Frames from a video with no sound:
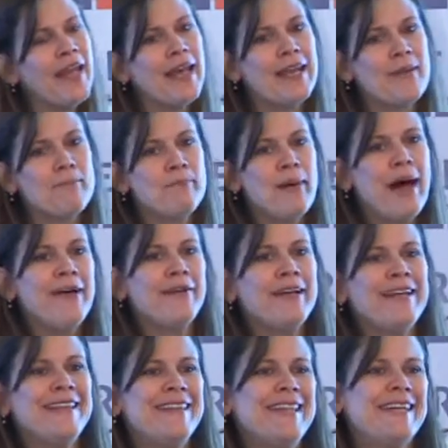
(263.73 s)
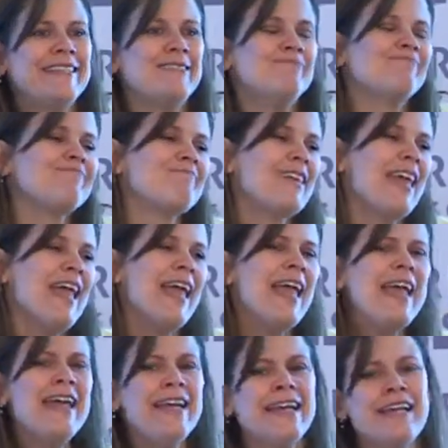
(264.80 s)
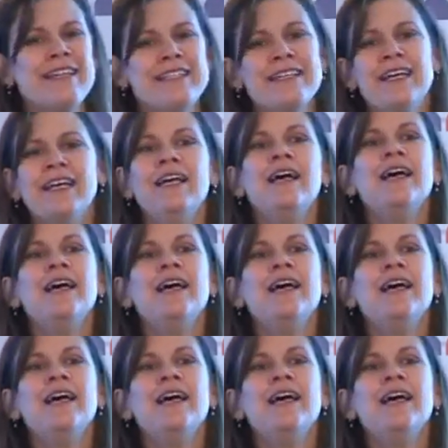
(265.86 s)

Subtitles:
And about in the 80s,